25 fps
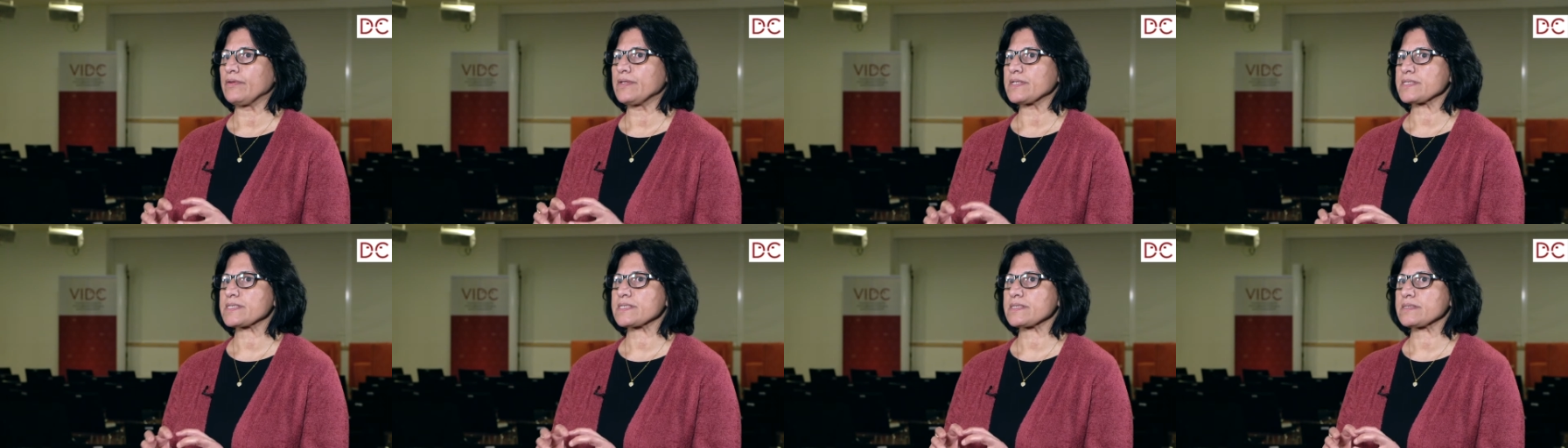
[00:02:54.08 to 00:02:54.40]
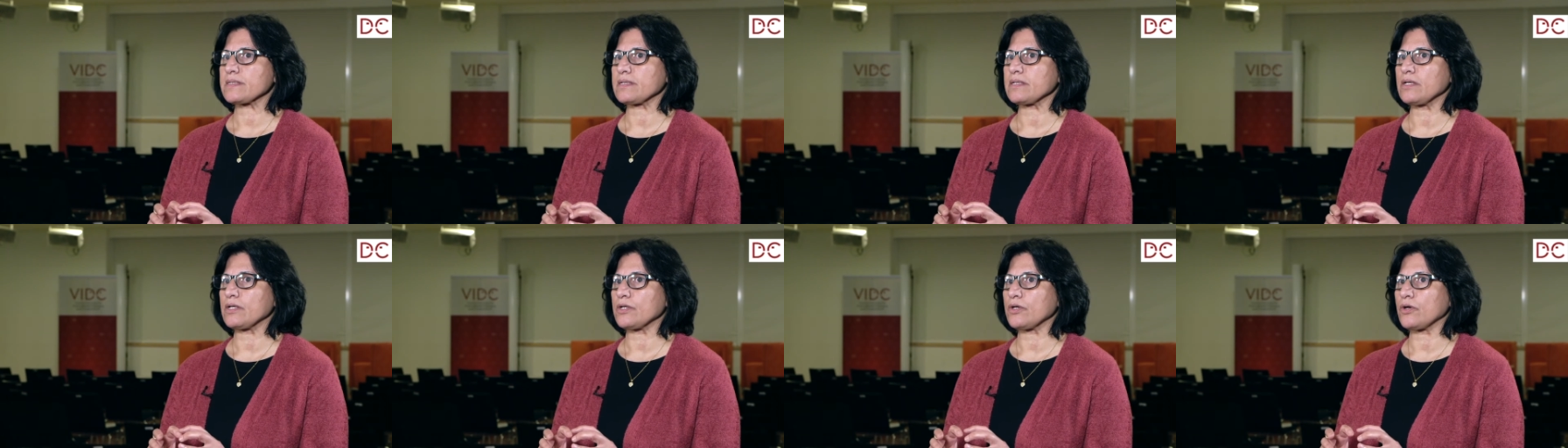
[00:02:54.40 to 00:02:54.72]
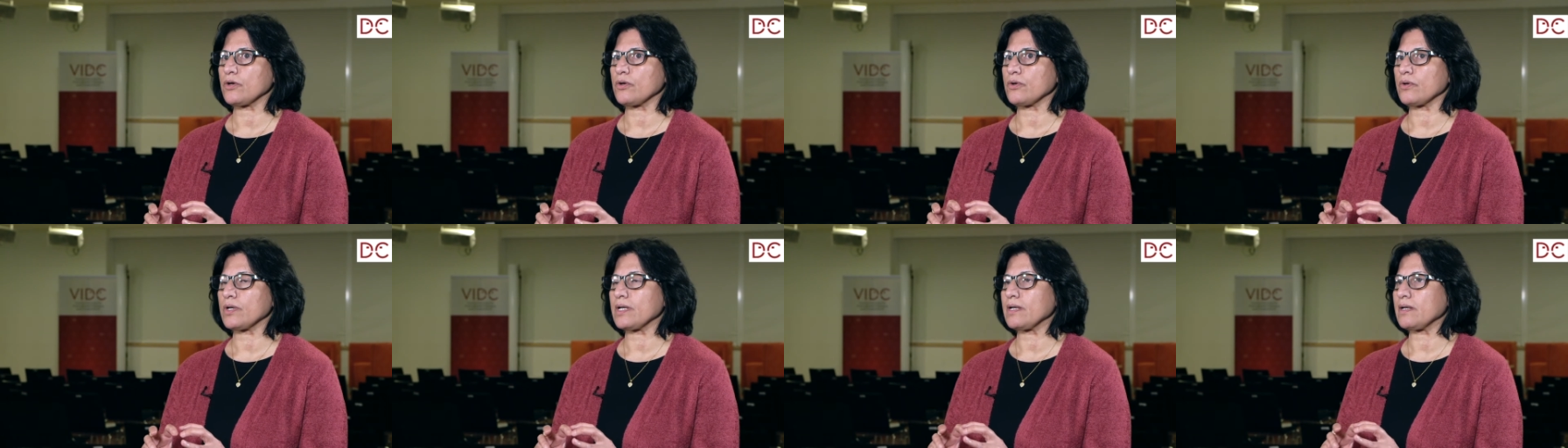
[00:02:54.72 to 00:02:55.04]
This,
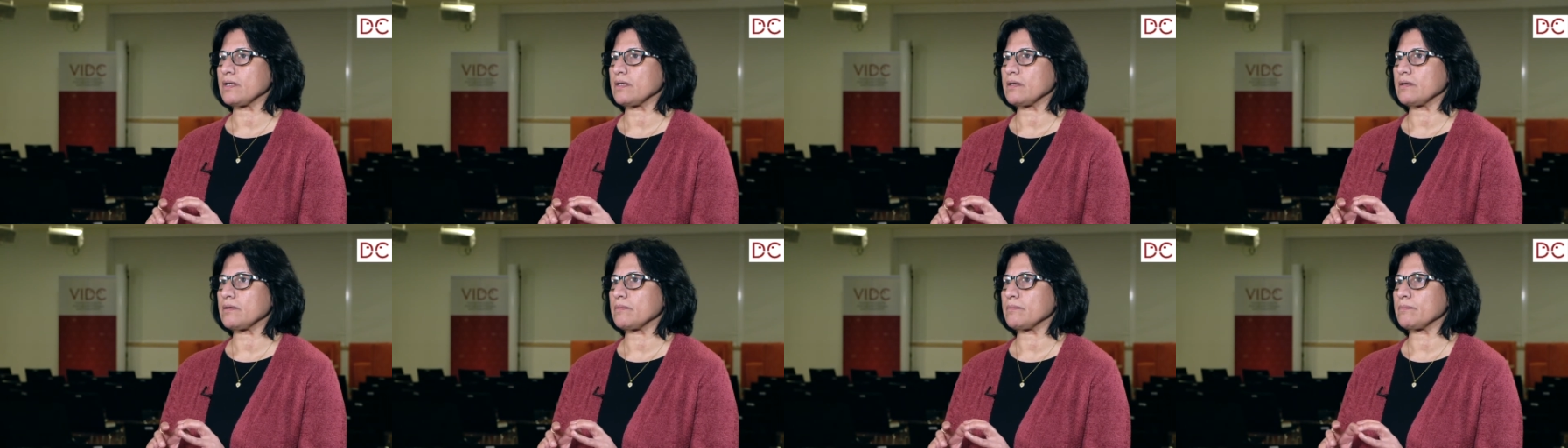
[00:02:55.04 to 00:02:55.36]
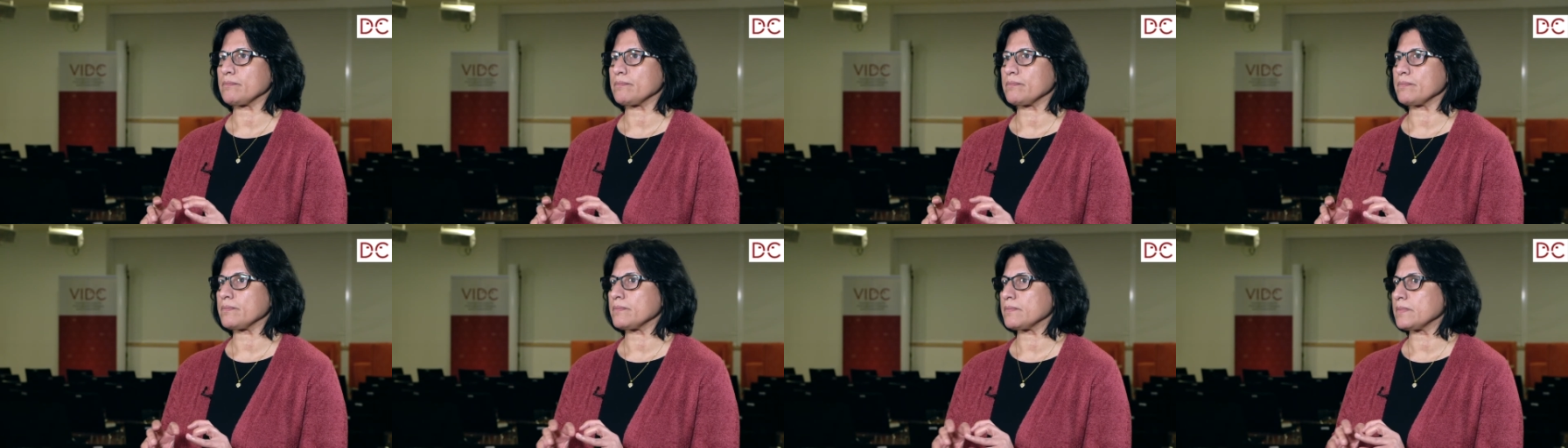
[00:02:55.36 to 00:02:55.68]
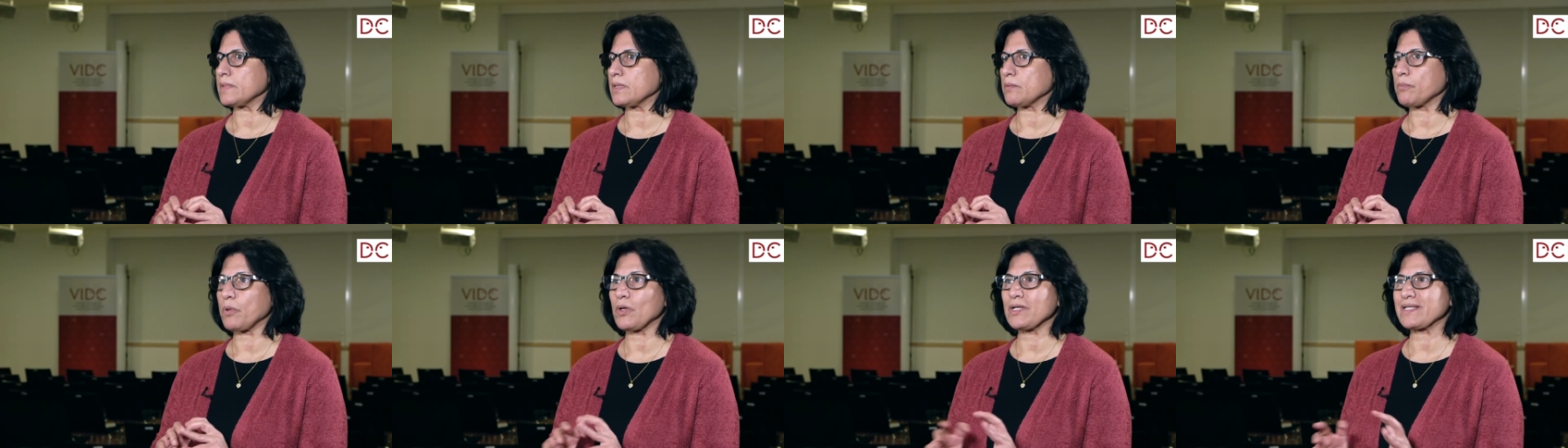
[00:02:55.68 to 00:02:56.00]

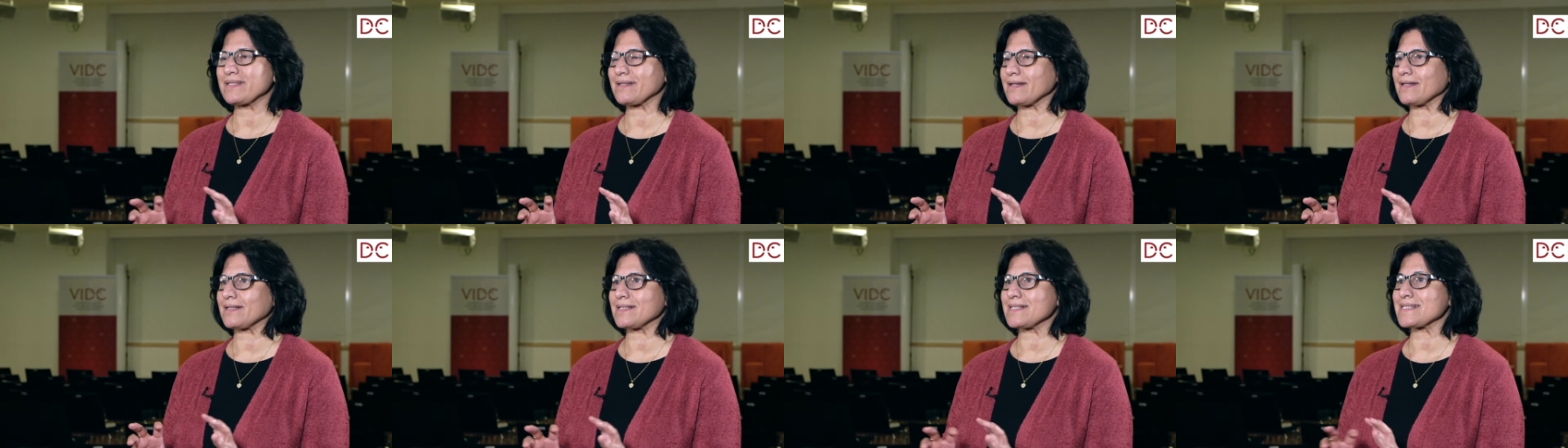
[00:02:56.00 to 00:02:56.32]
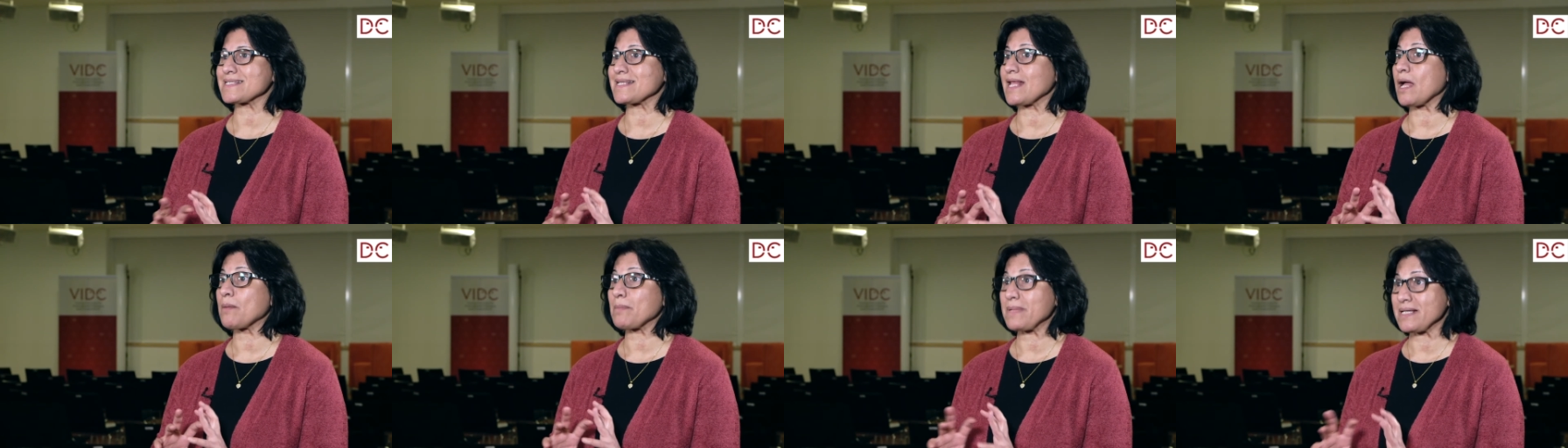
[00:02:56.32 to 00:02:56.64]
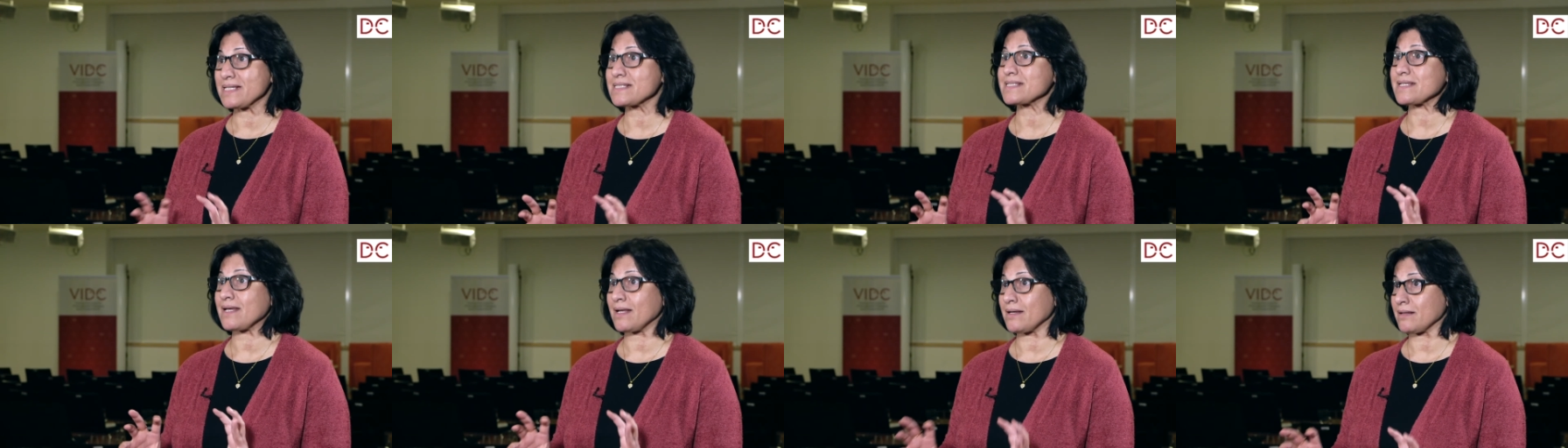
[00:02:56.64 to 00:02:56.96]
political Islam
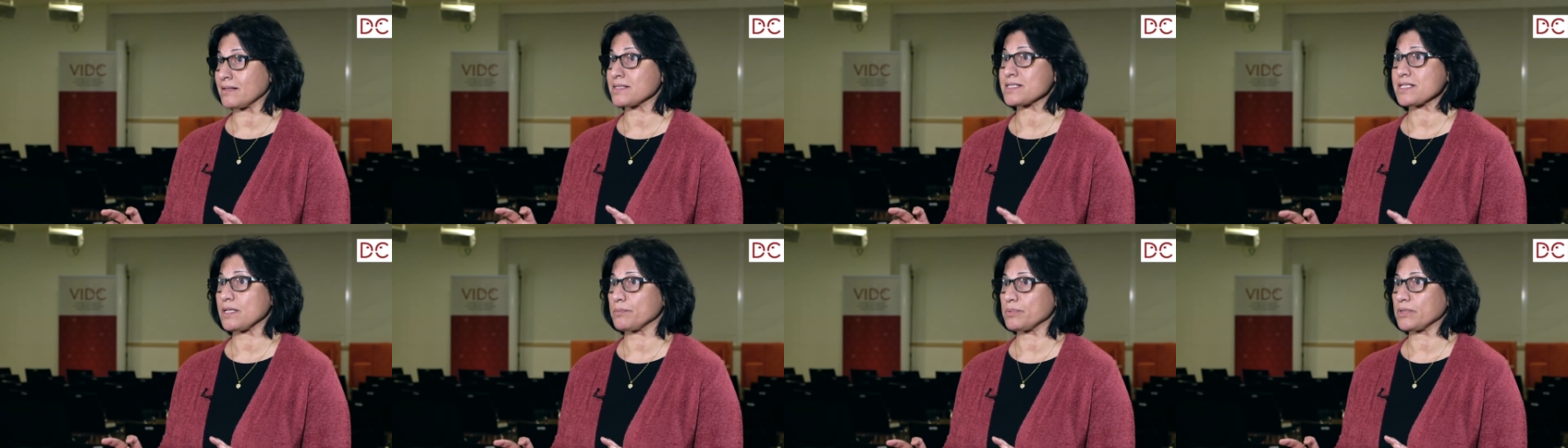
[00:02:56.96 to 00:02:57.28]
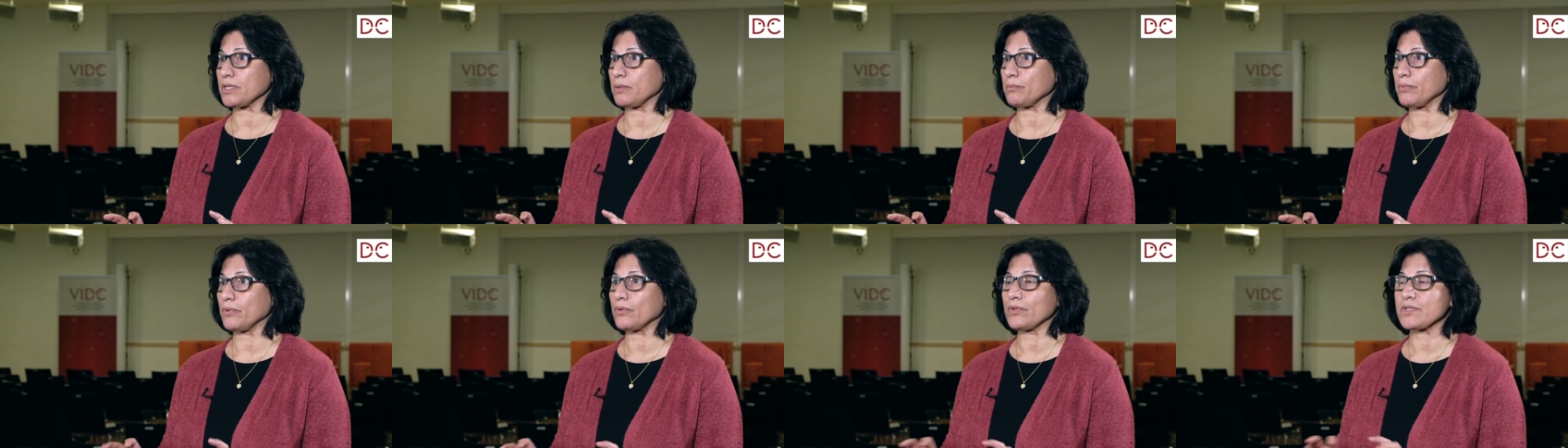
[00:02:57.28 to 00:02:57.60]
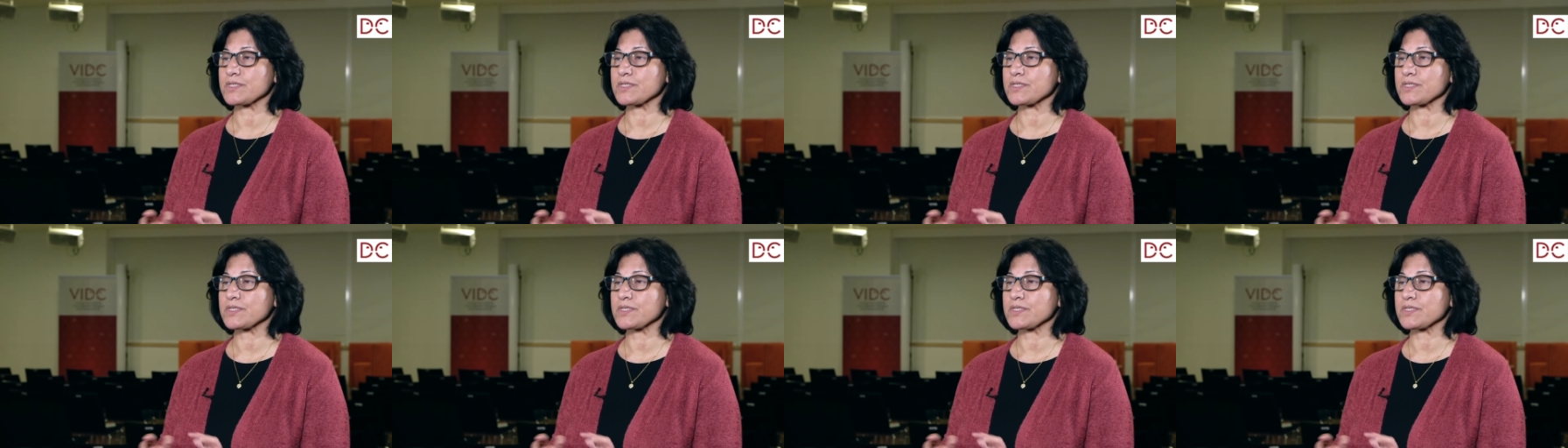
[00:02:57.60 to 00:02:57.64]
is unacceptable.